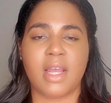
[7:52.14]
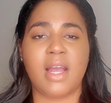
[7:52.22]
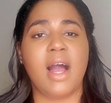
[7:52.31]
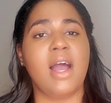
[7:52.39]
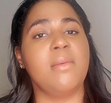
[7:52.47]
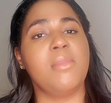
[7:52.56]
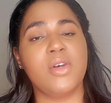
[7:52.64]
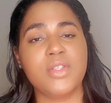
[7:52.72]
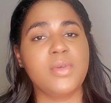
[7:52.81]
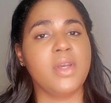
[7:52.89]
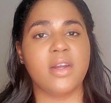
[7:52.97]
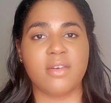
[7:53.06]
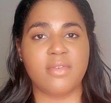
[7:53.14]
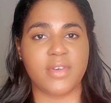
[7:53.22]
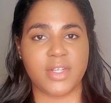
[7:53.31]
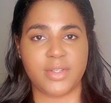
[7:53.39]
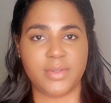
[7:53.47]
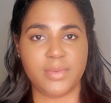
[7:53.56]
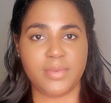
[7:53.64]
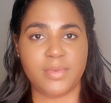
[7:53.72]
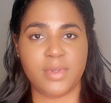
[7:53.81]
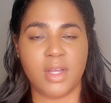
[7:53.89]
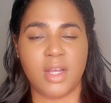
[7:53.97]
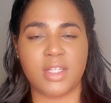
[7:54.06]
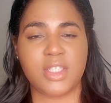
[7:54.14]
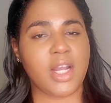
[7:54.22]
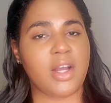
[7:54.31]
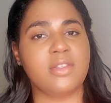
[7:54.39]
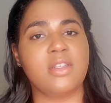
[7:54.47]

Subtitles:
I'm also here for you. Check out